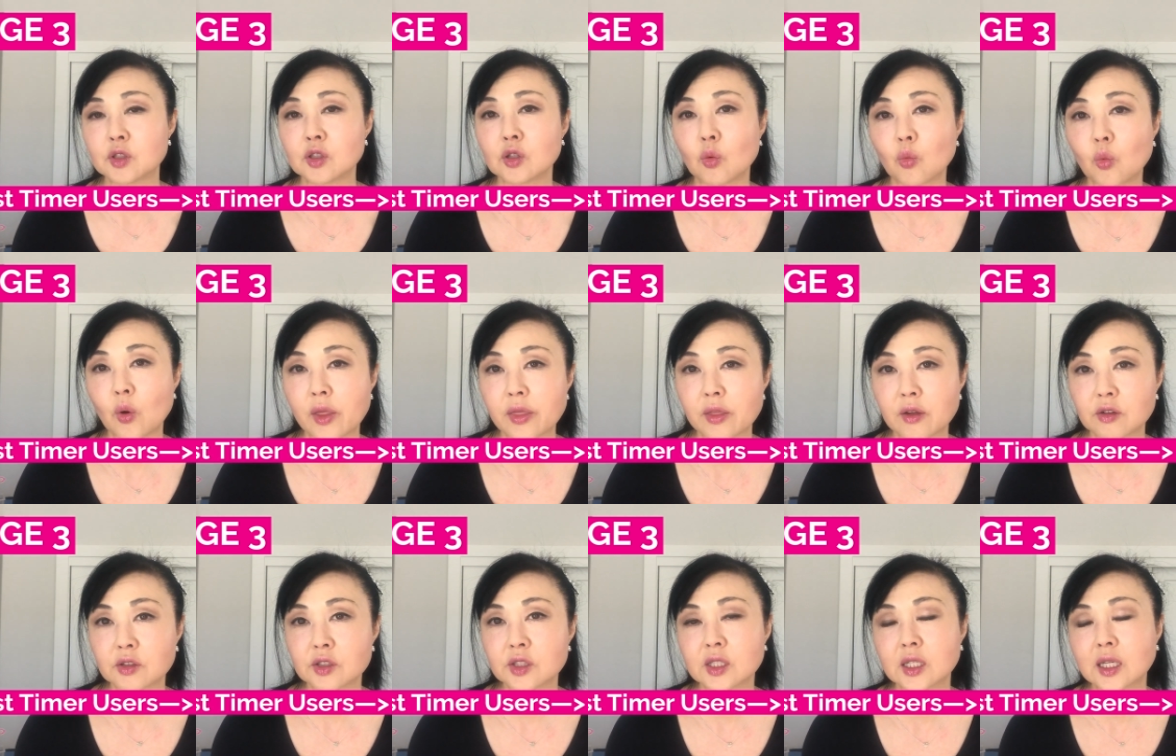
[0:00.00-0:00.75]
So when
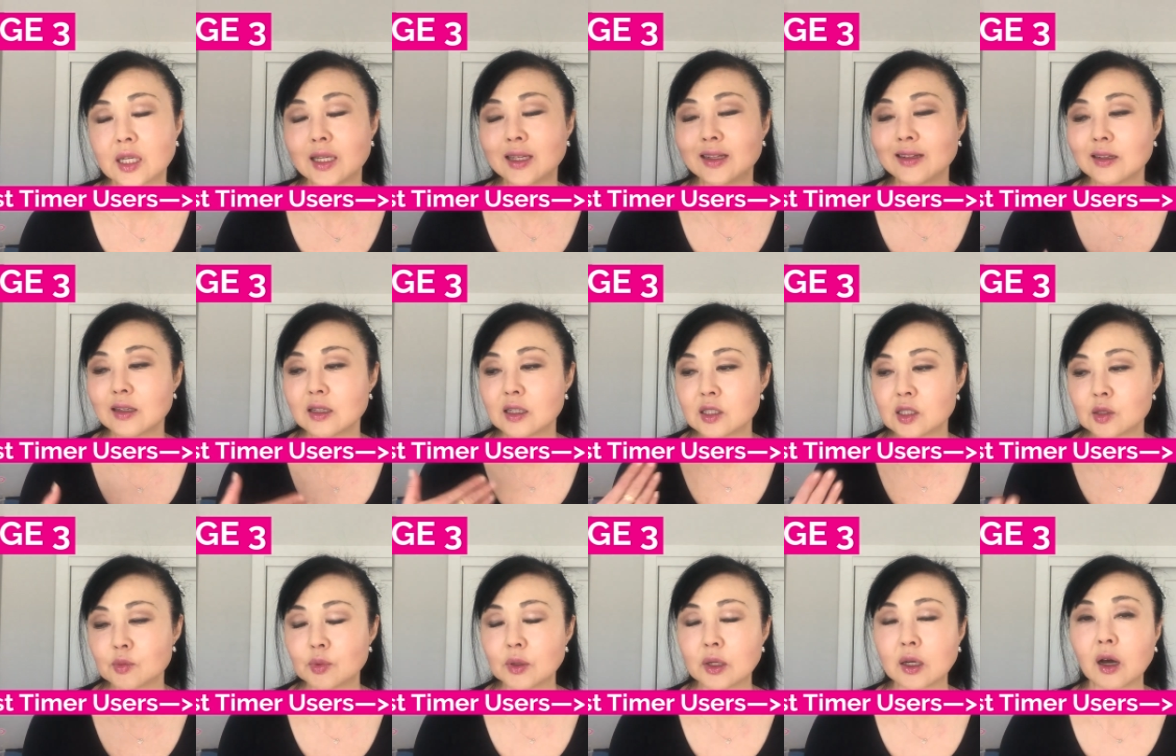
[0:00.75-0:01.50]
their skin
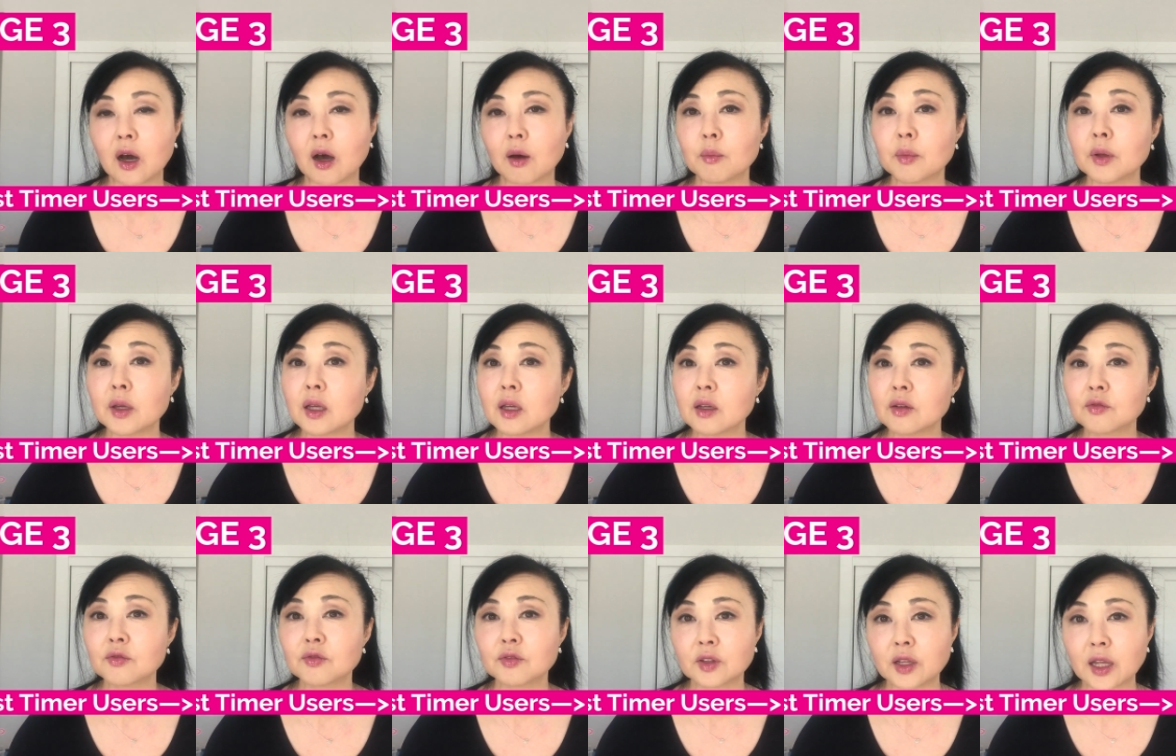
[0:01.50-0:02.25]
is becoming
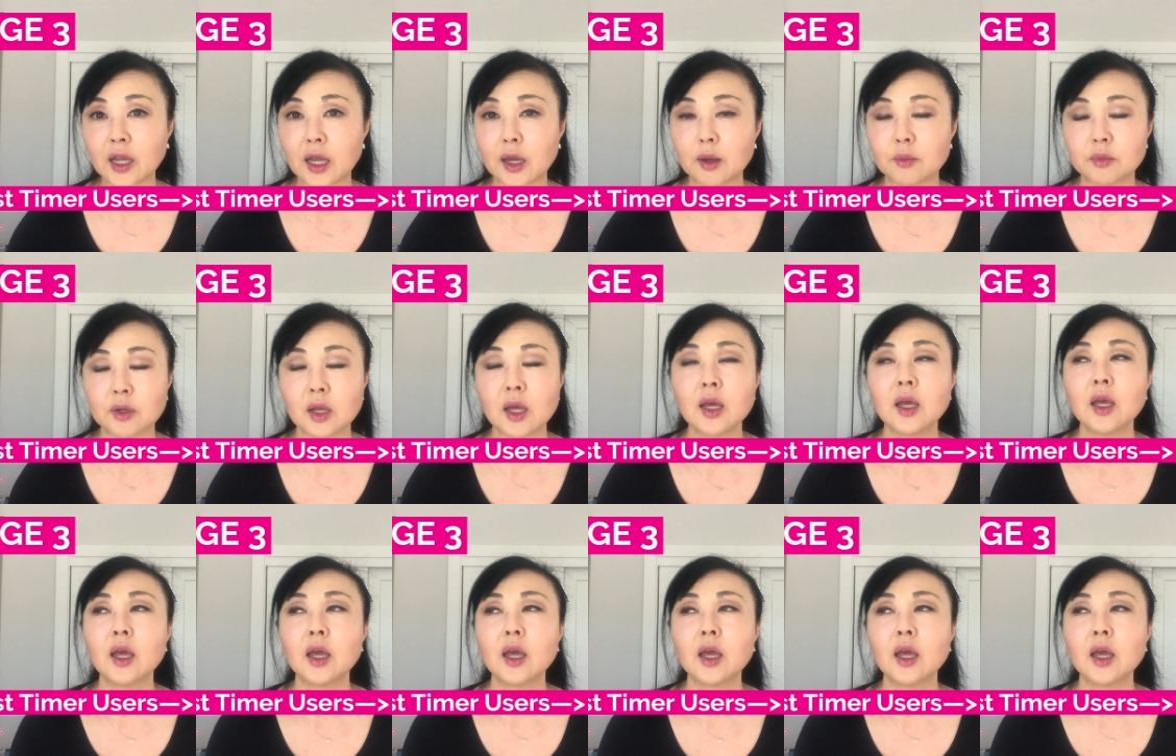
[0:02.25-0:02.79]
inflamed